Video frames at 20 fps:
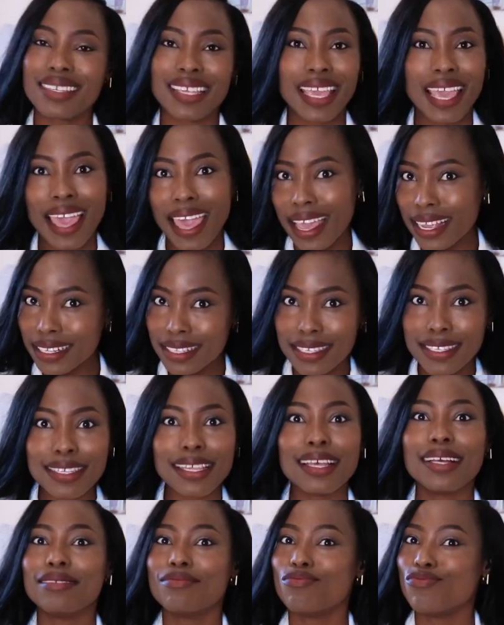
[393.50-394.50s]

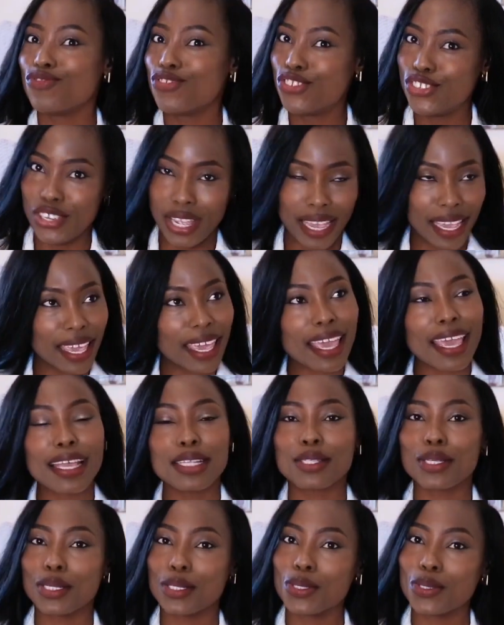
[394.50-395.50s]
skirts,
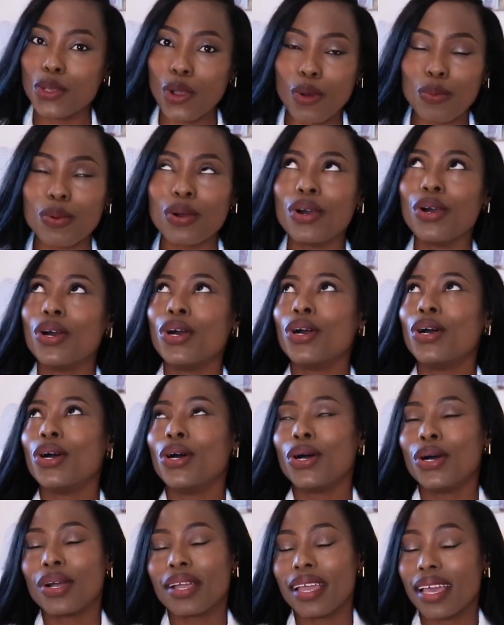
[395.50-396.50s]
jacket, top
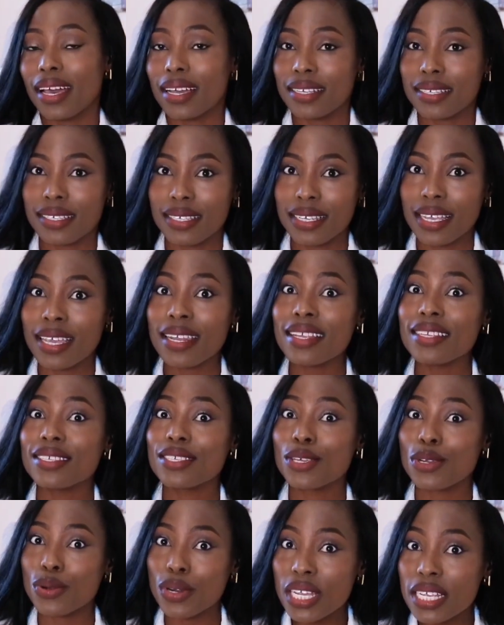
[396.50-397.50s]
guys it
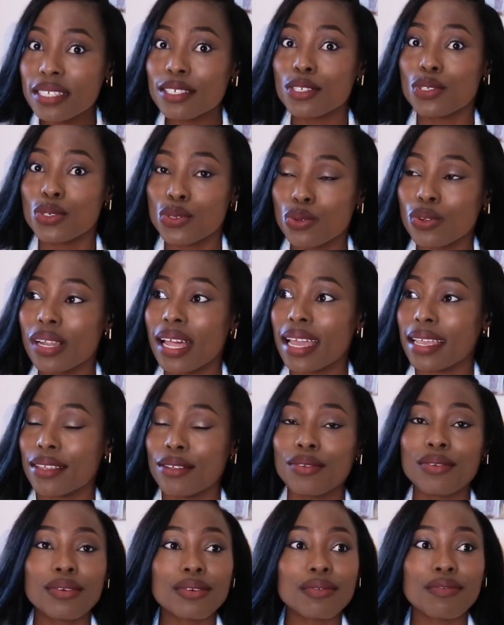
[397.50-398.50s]
is crazy to
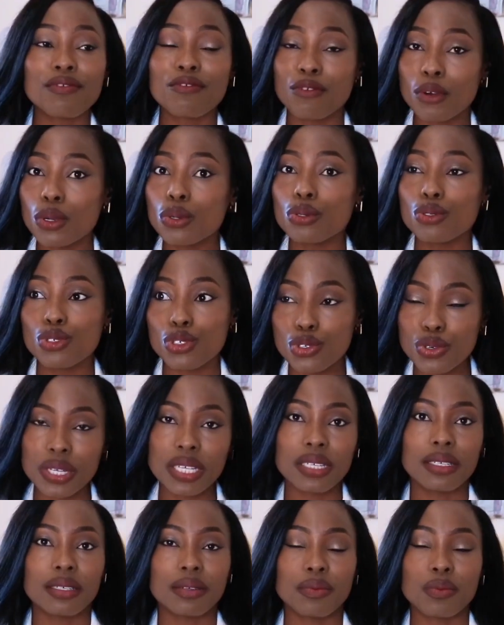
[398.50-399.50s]
like you know follow
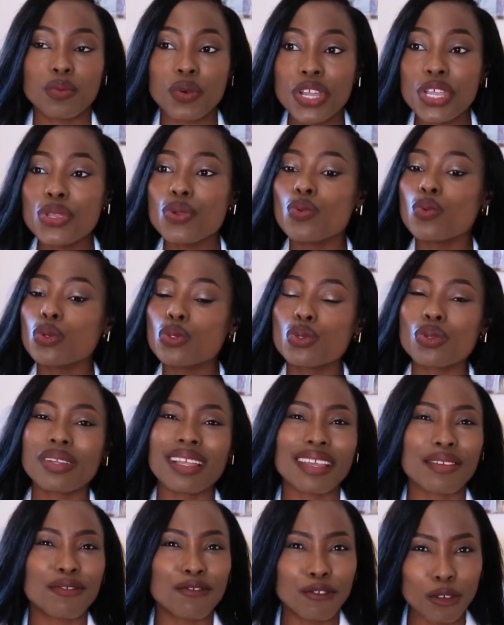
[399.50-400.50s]
trend when you want to
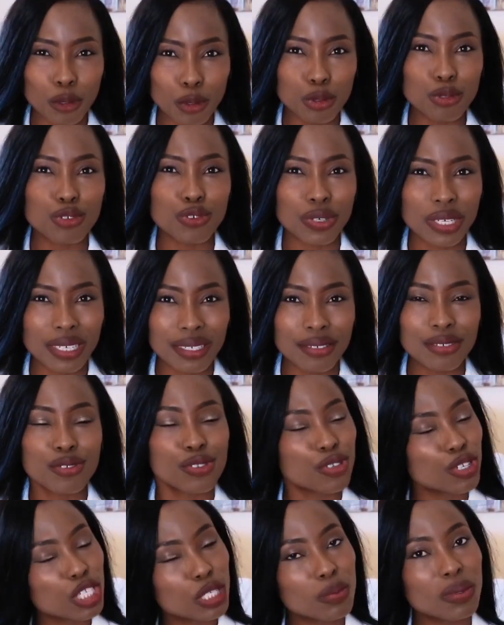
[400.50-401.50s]
like follow trend
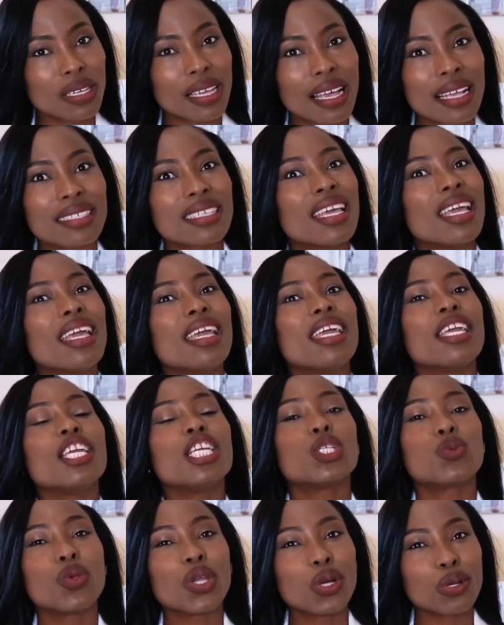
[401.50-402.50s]
trust me guys
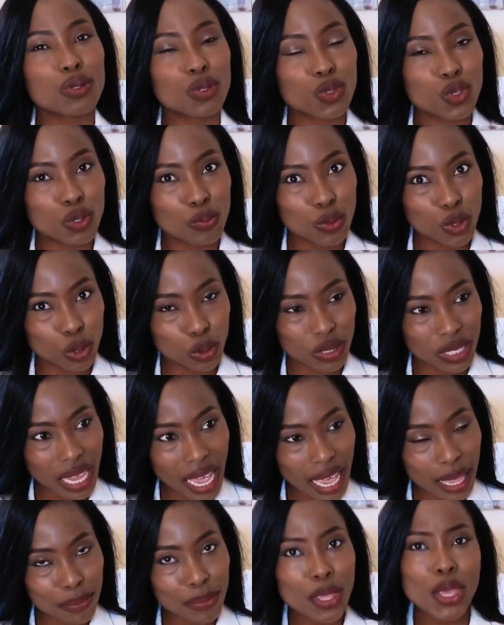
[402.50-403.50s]
it will consume your
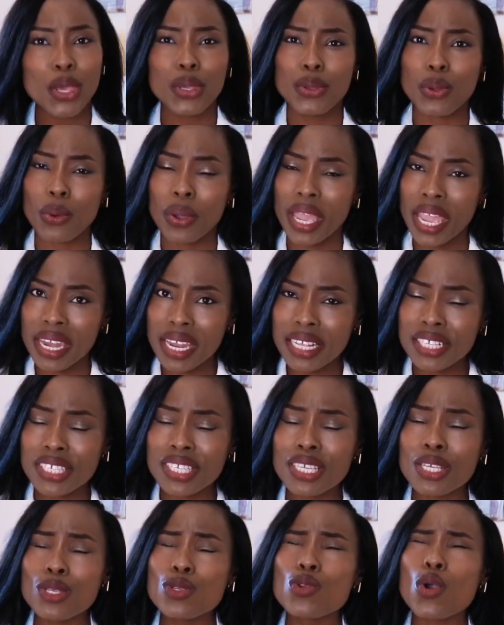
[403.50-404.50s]
time your
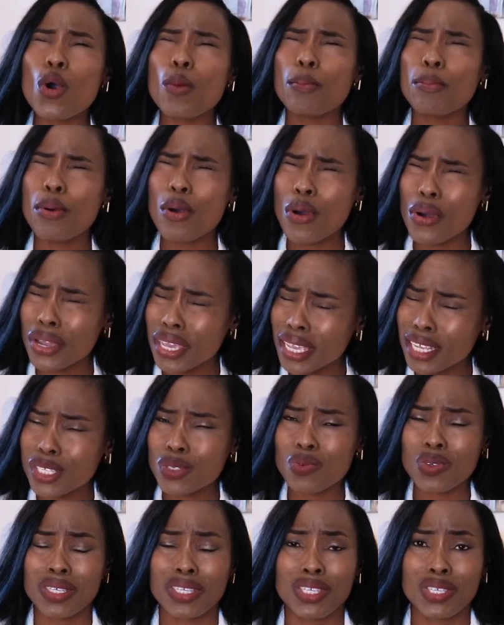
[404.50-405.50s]
energy your
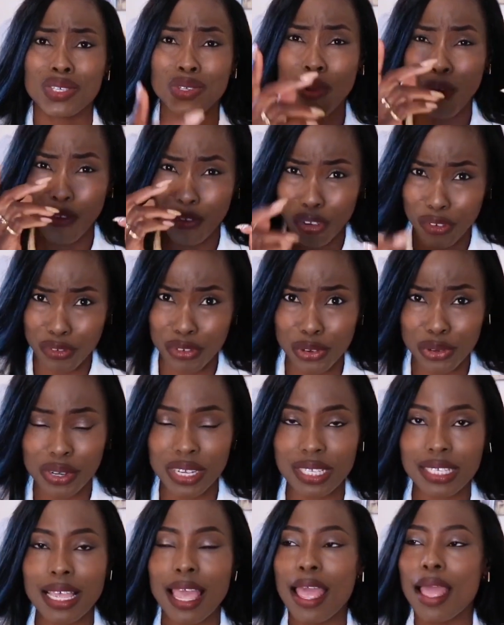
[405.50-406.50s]
pocket will suffer for
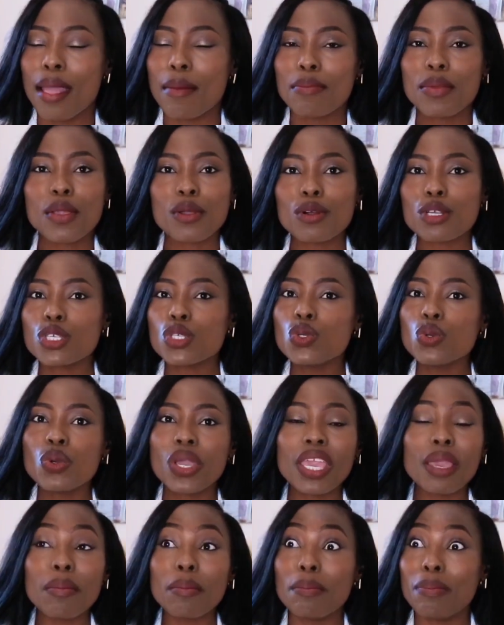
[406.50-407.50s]
it because you
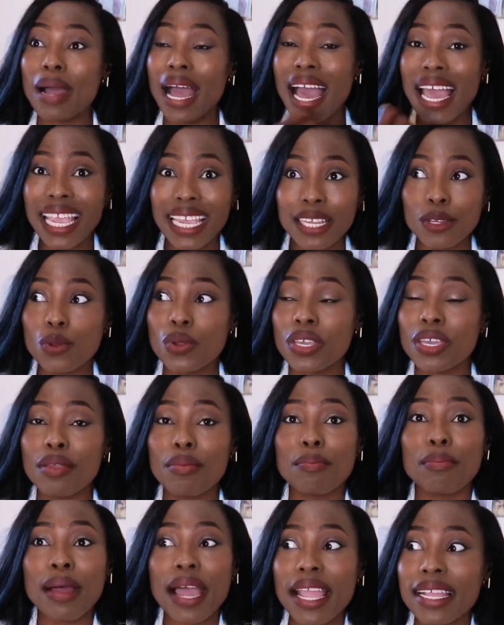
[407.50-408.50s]
keep buying you
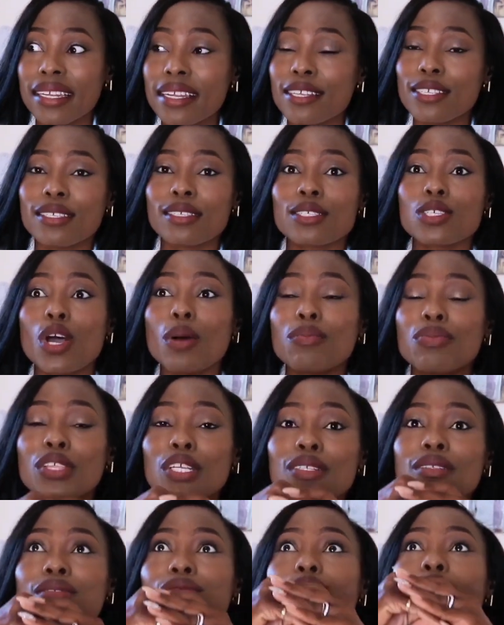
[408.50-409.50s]
keep buying there's
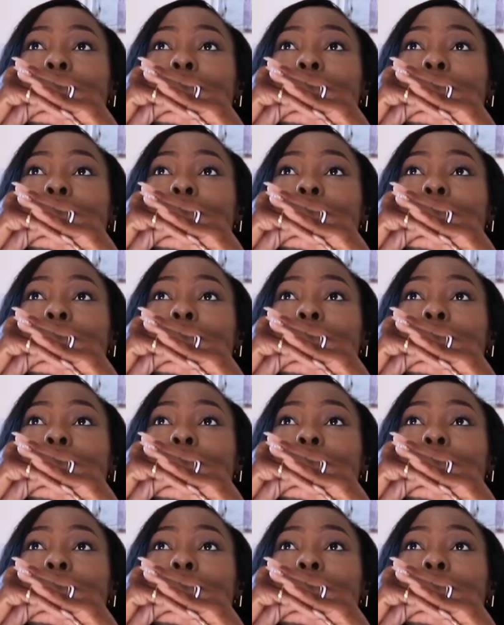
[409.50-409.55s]
something